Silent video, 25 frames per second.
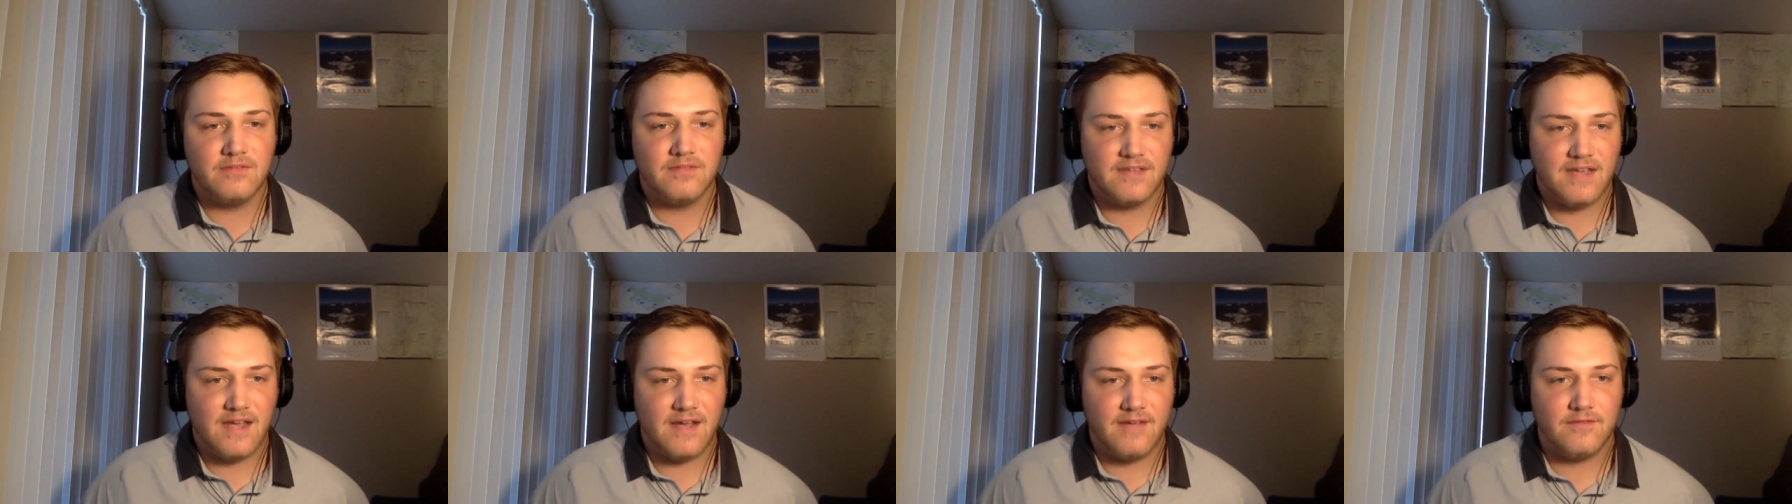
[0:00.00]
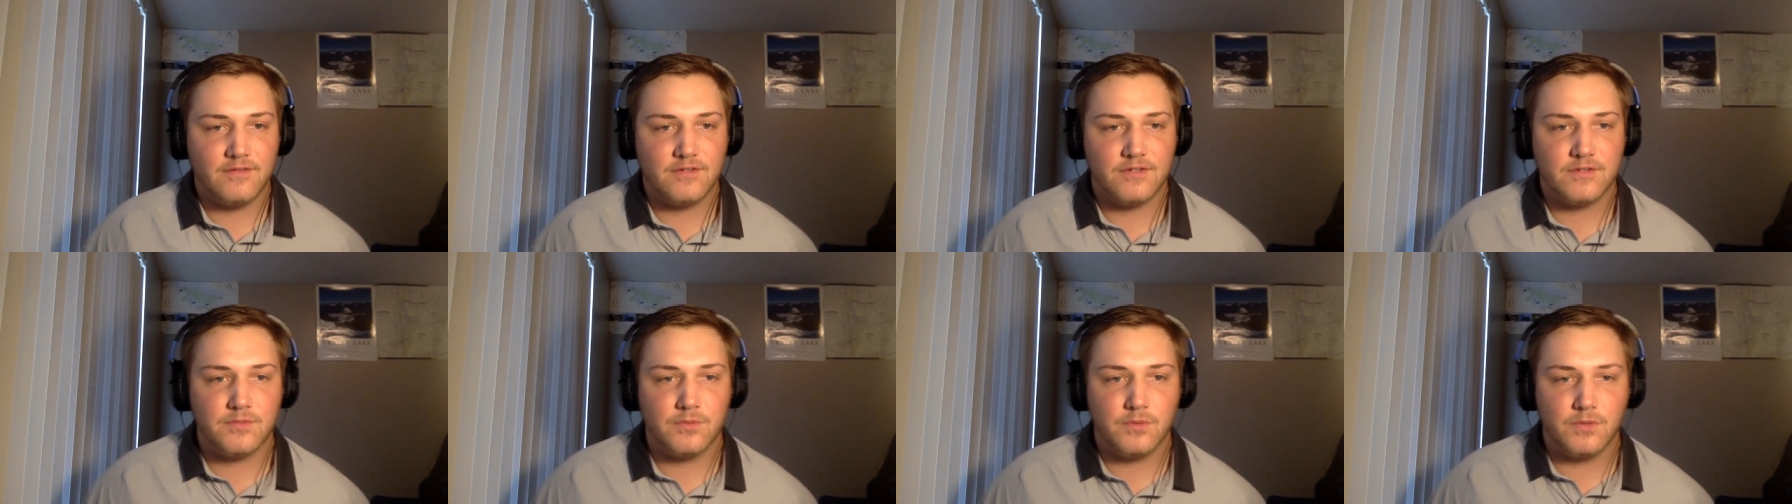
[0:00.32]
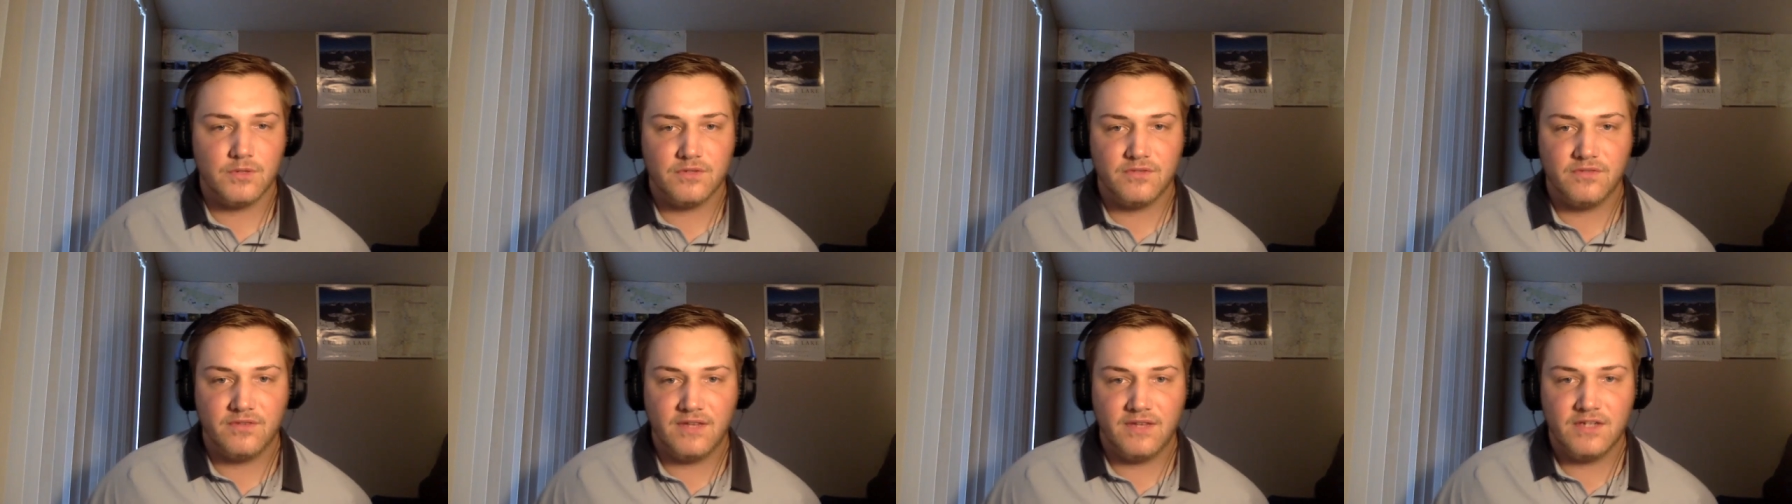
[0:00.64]
the average
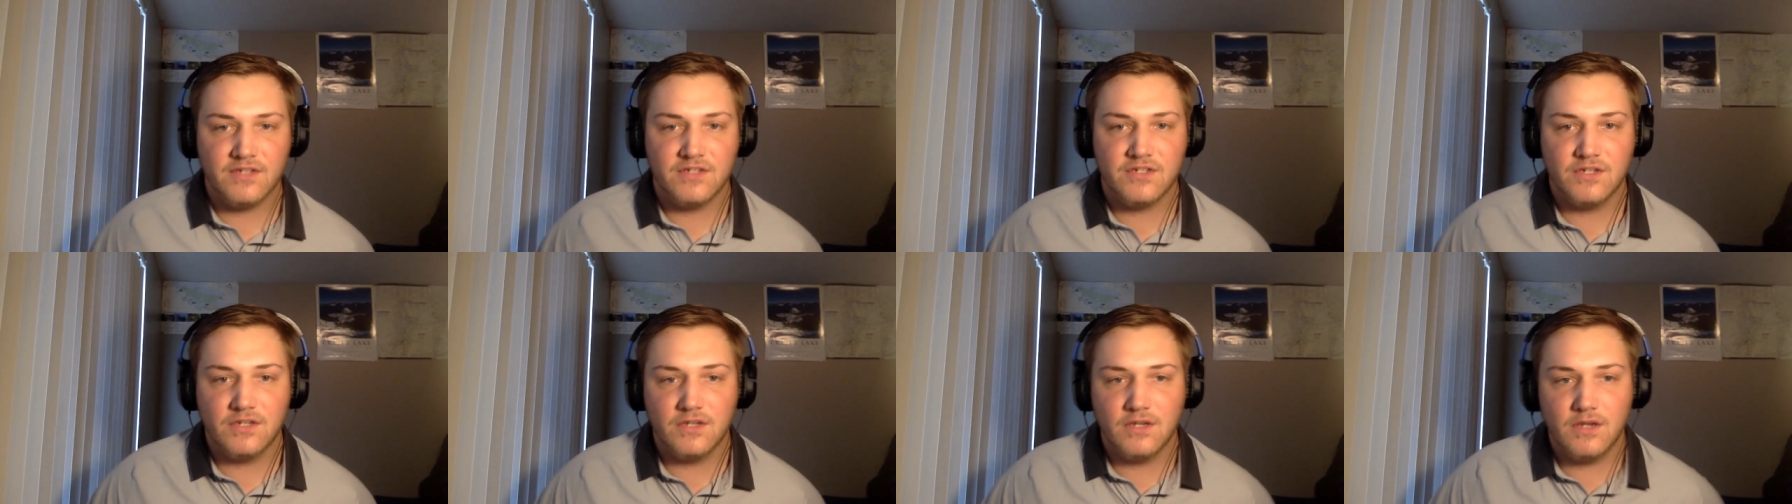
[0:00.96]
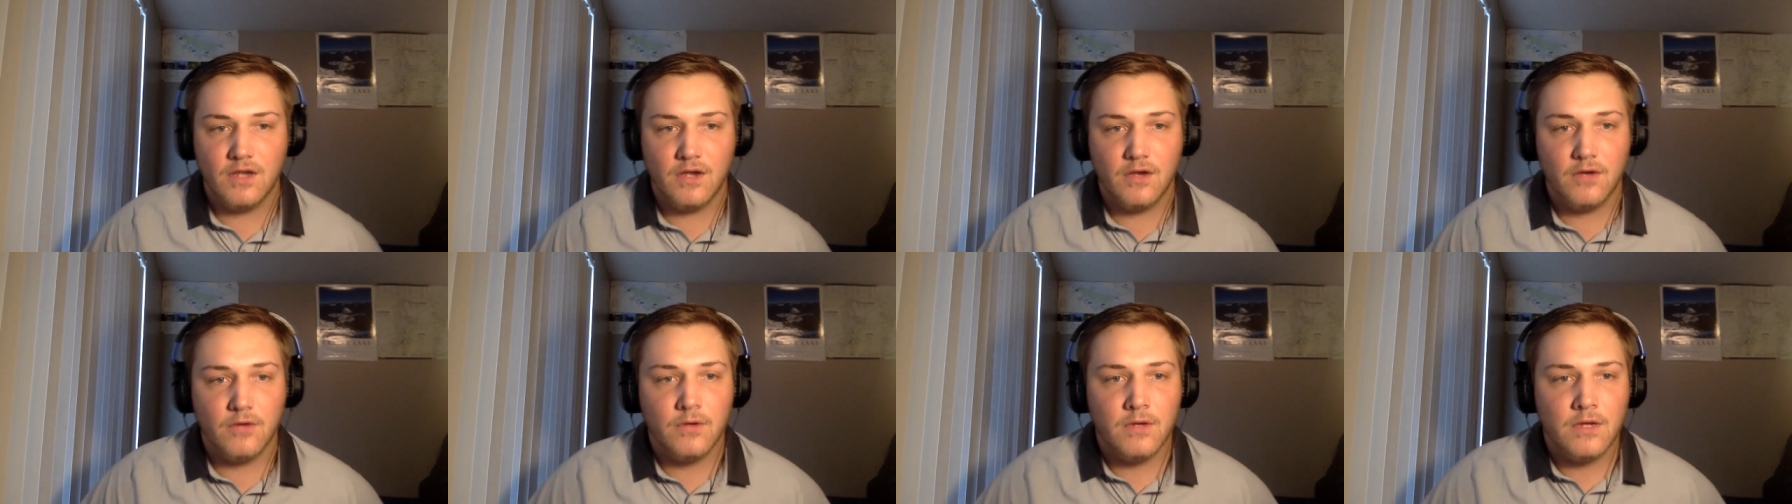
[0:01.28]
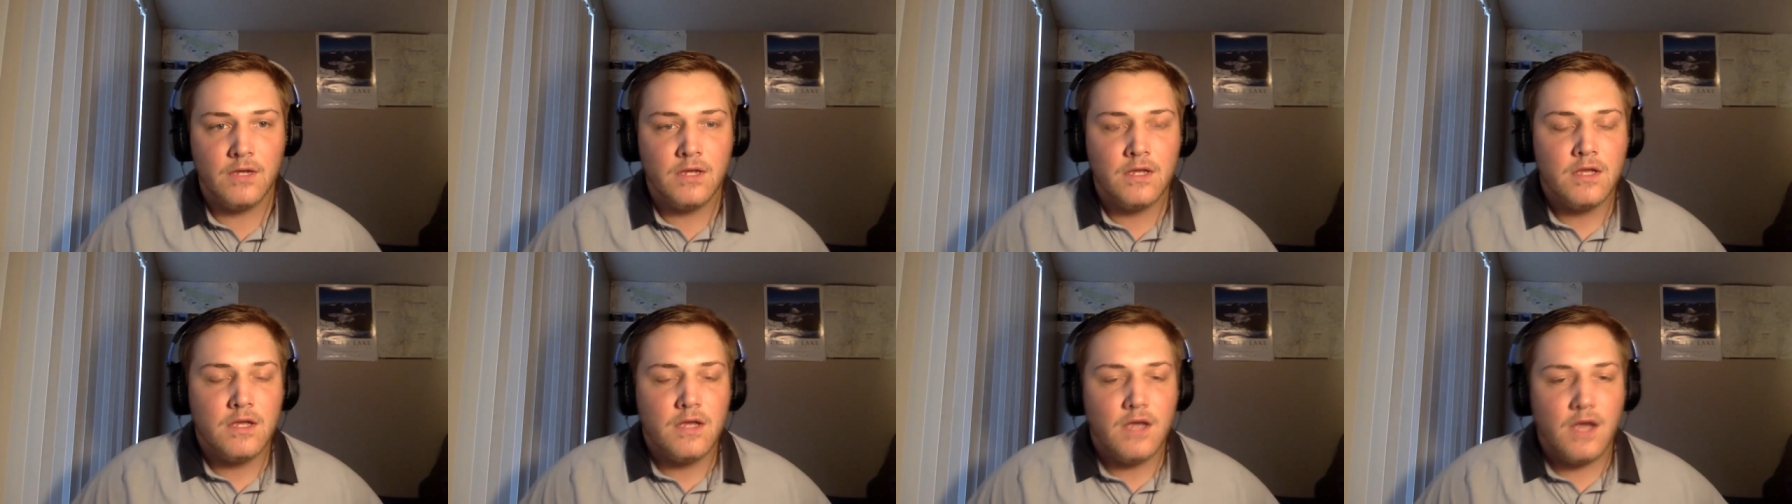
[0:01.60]
sports fan should know
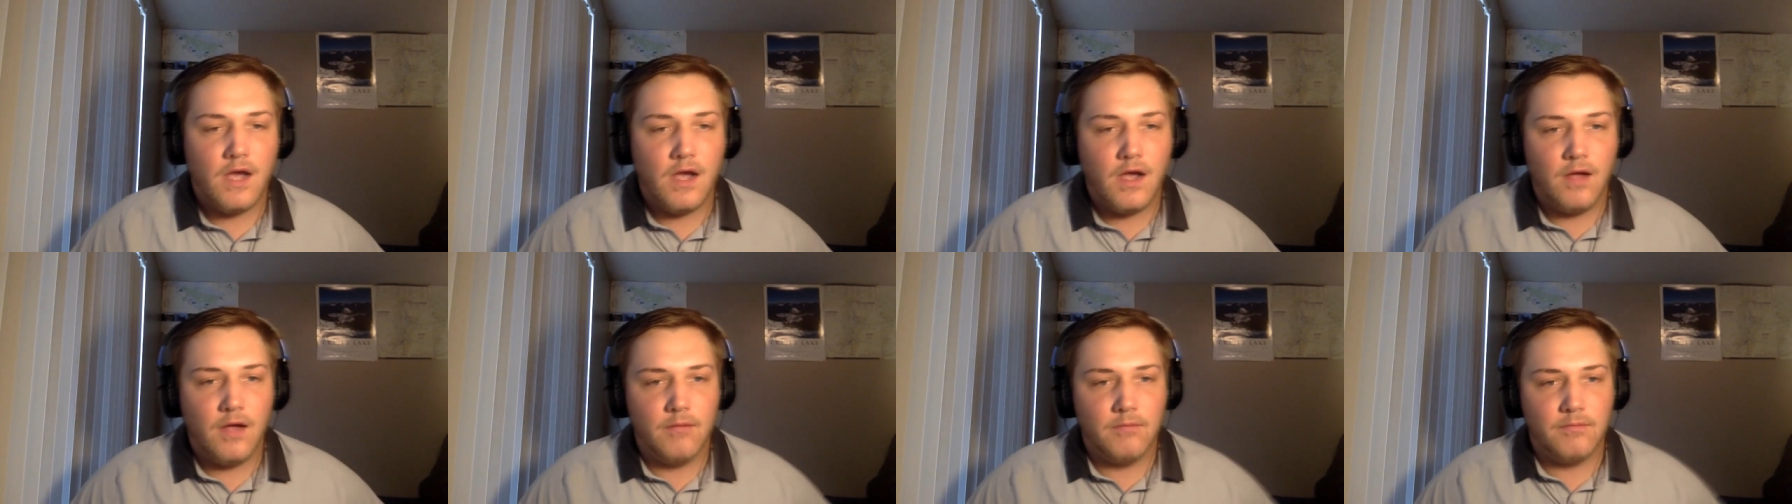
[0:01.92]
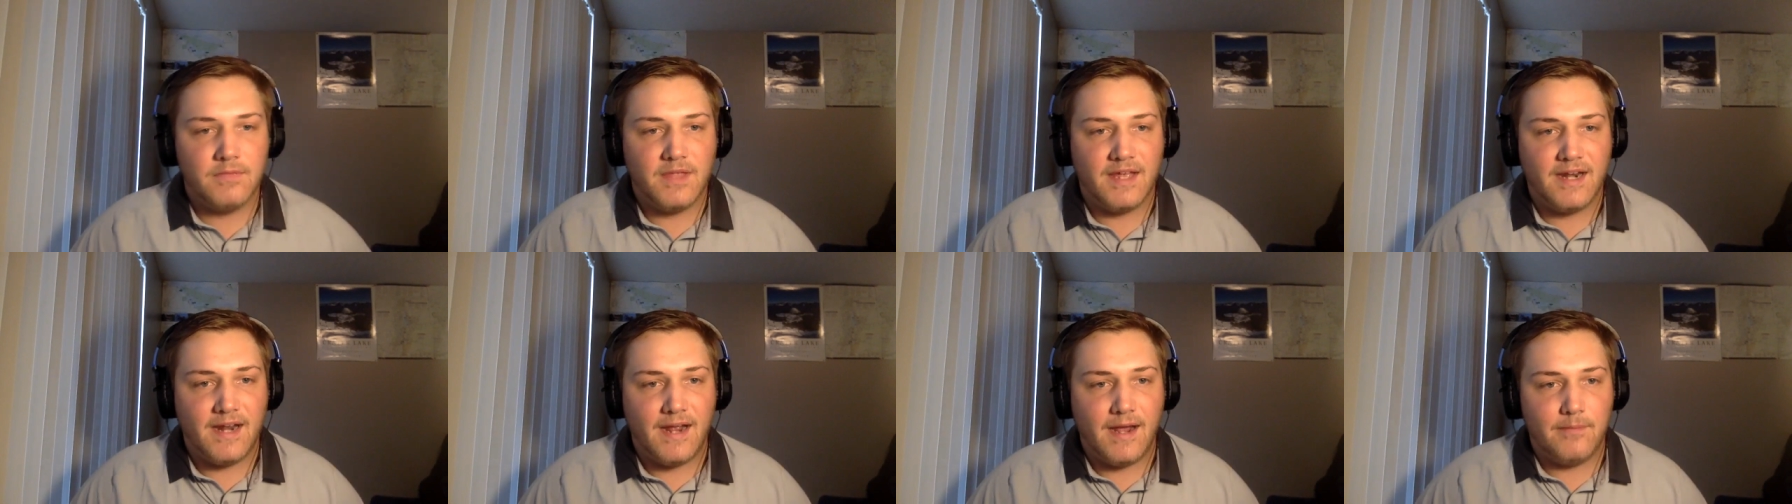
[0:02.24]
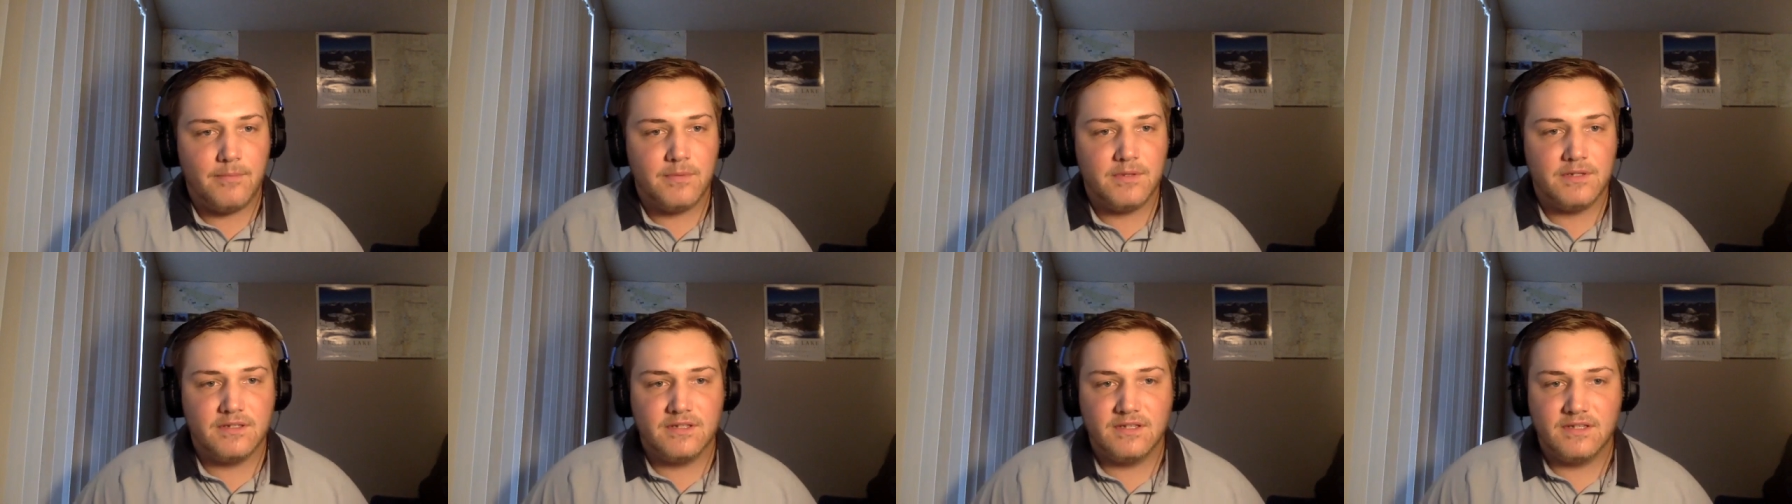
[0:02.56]
that
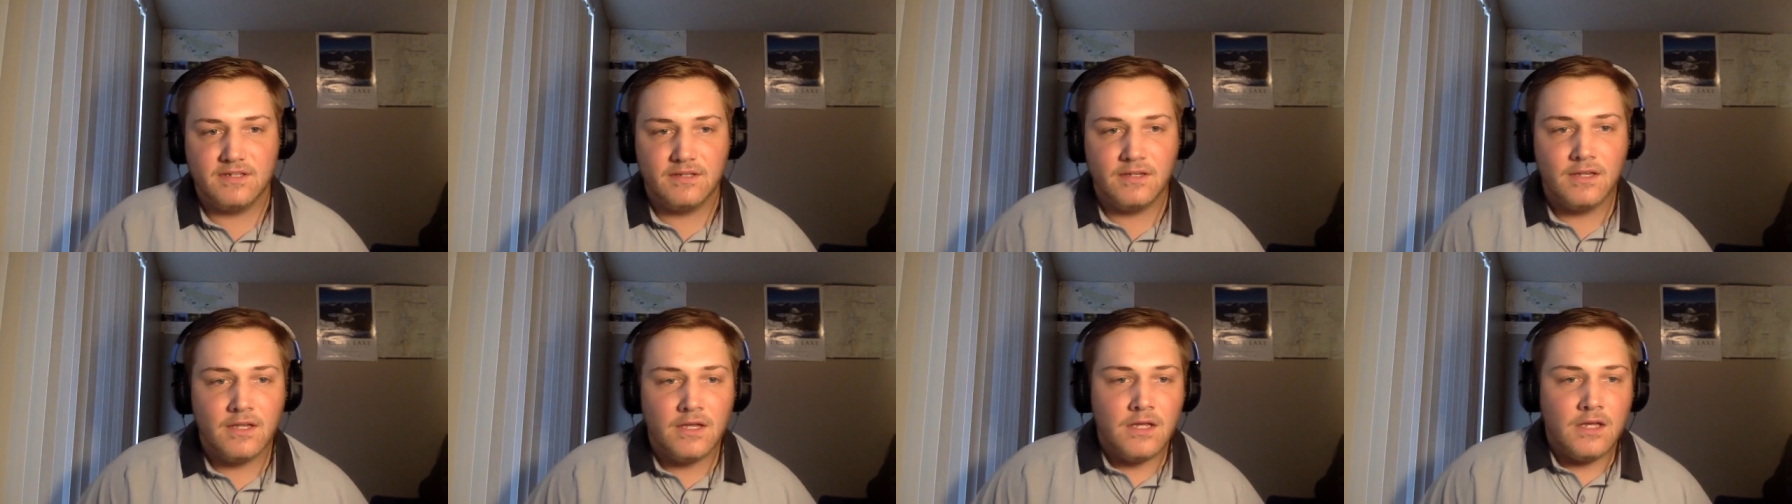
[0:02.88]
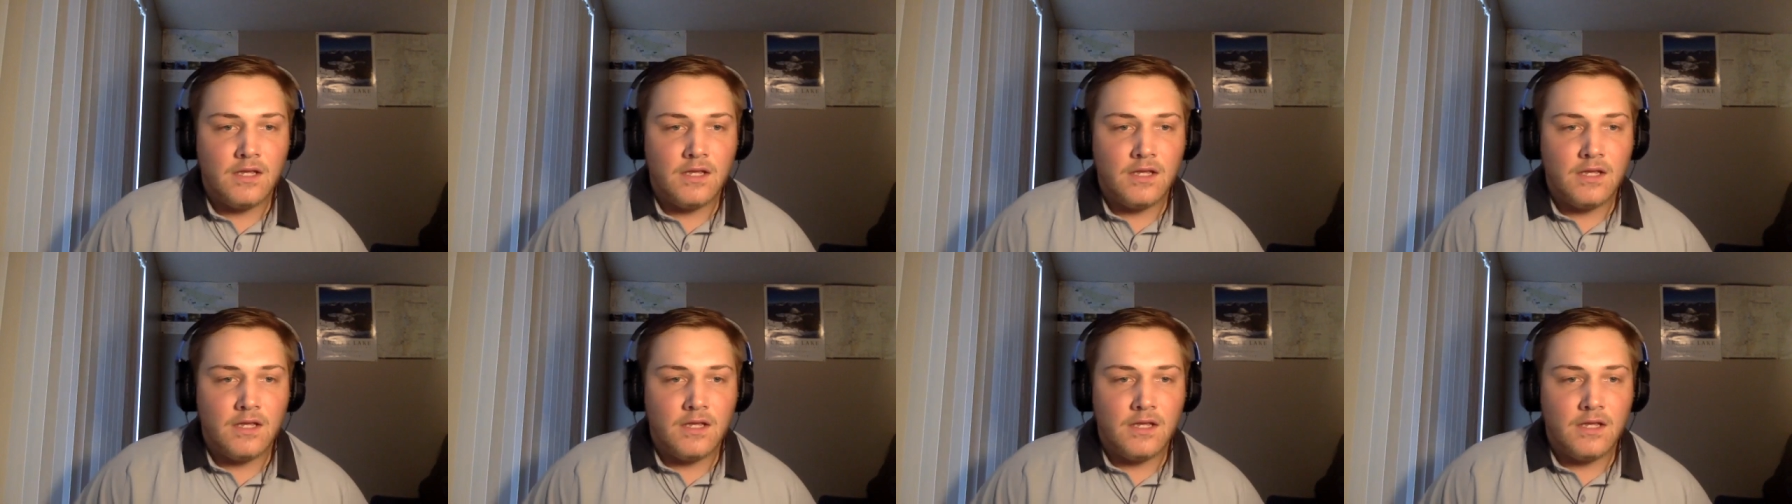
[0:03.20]
happened in